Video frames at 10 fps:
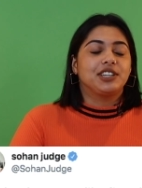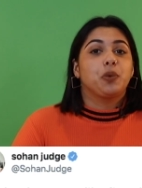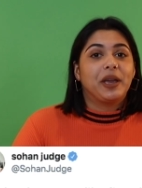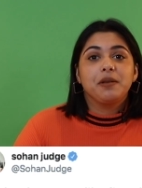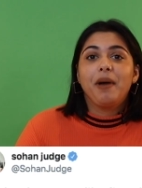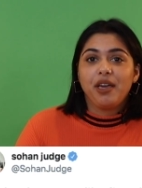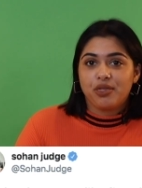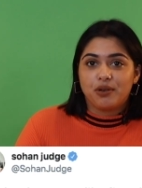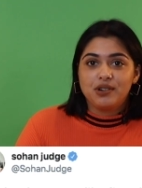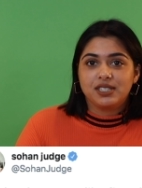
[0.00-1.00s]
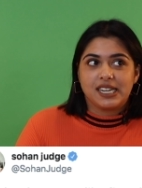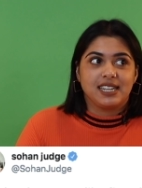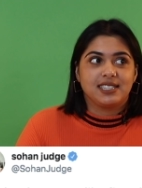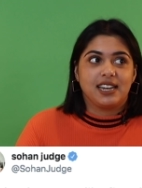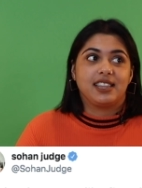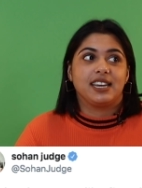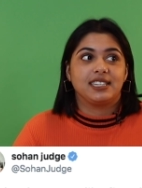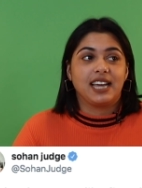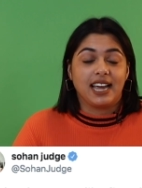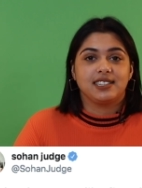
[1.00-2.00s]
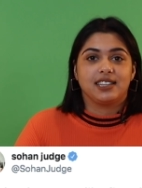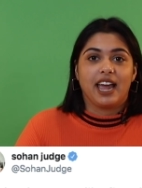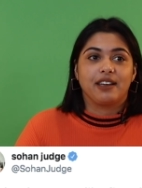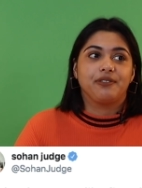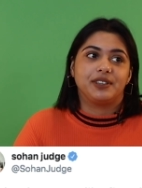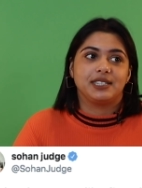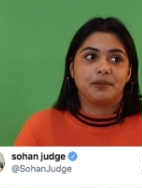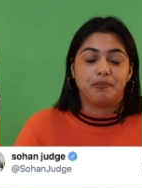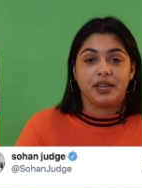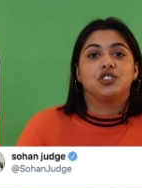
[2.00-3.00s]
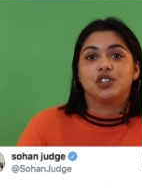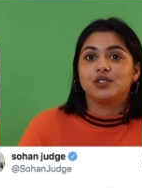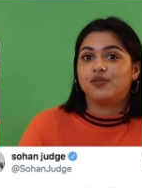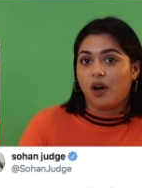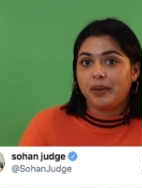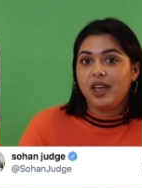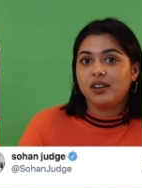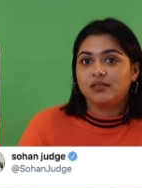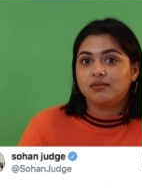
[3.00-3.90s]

tweeted my thoughts and I said that it tasted like fizzy bin juice vomit,